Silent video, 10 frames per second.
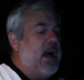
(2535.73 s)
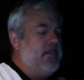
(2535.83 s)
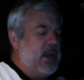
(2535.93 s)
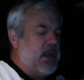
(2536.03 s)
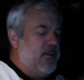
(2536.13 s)

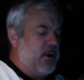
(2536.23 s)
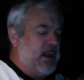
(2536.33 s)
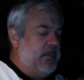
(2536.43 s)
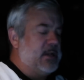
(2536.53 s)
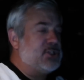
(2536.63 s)
I'm gonna go there
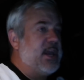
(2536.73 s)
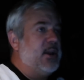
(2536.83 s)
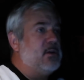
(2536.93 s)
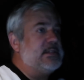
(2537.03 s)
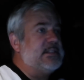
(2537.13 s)
and get a bunch of
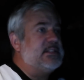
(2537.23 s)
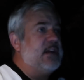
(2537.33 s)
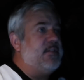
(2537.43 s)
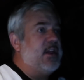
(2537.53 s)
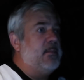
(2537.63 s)
candles and
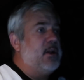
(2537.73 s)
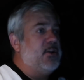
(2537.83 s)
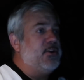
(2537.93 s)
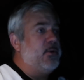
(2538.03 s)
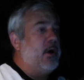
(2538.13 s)
stuff, and then I'm
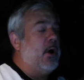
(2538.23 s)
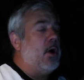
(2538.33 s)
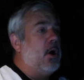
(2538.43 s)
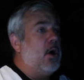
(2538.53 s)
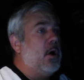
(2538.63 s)
gonna do a
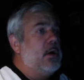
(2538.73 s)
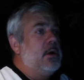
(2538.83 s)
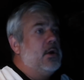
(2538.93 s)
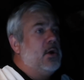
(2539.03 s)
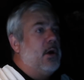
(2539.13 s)
haul
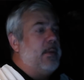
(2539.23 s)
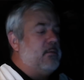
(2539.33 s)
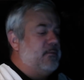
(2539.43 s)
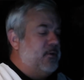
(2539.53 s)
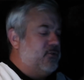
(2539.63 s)
on my
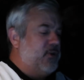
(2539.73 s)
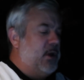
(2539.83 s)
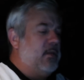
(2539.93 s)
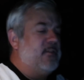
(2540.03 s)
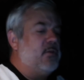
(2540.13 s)
review
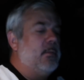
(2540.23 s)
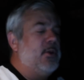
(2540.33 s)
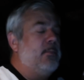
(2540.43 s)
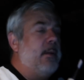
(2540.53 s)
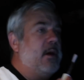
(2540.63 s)
channel. That's what I'm
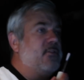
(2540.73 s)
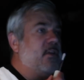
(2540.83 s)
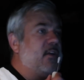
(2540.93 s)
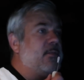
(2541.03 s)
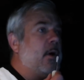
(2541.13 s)
gonna do. Maybe I'll do
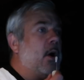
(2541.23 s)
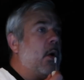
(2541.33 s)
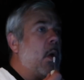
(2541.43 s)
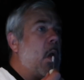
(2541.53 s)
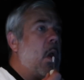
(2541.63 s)
that tomorrow.